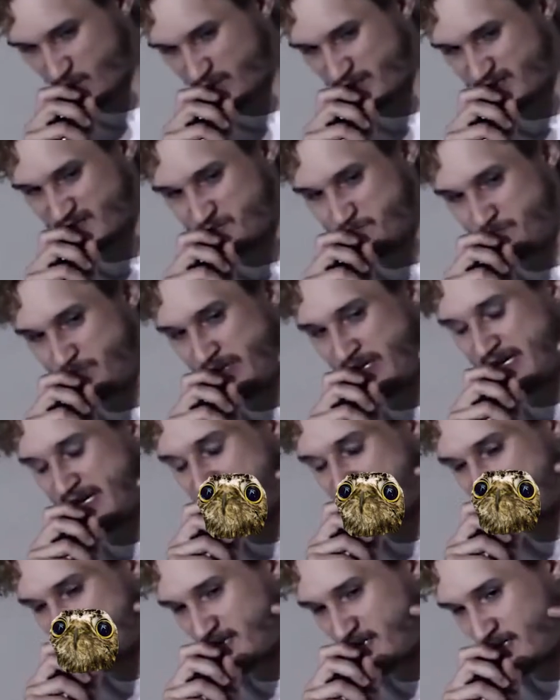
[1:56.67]
with this big
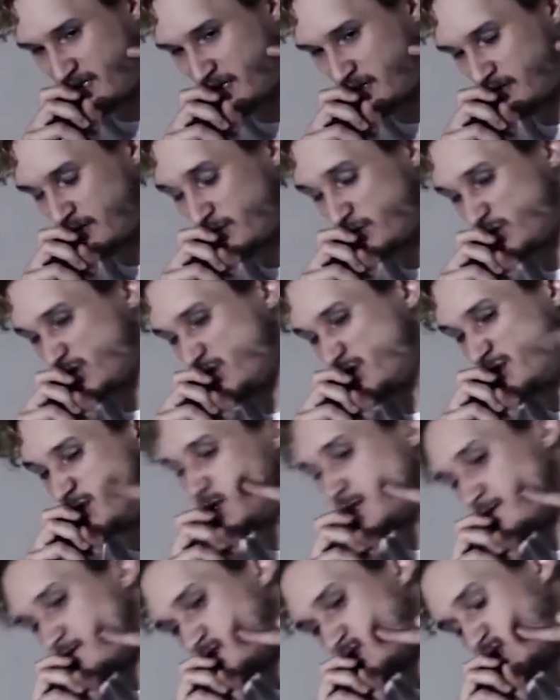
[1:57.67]
ass needle and just
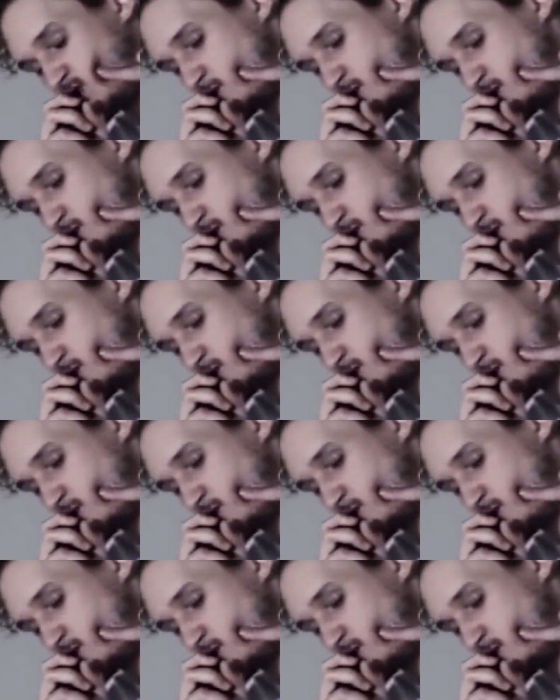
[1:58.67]
shoves it